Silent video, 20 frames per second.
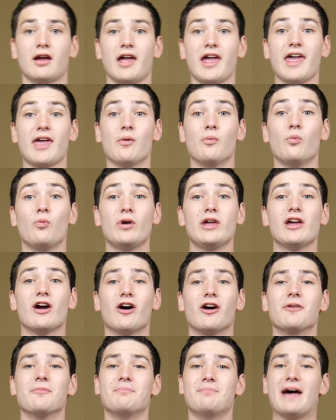And we
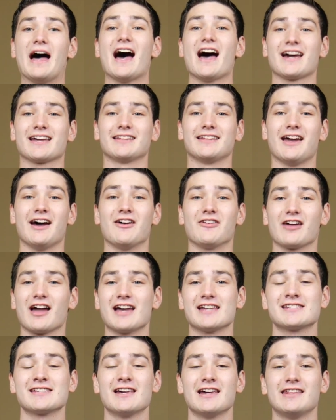are back now
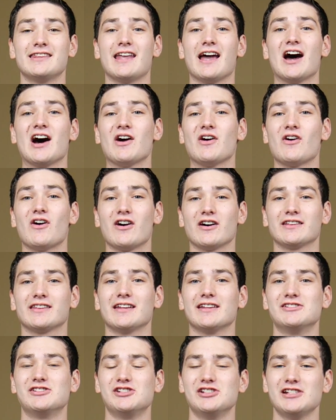guys, now on the
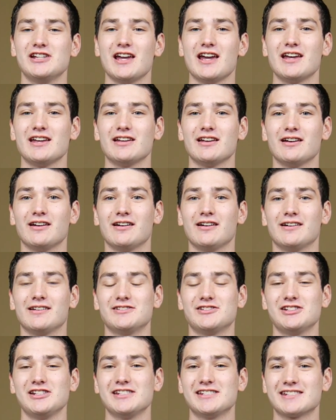G8, uh,
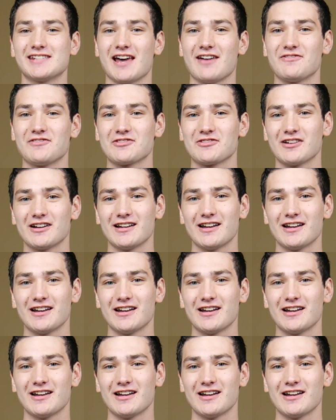G7 right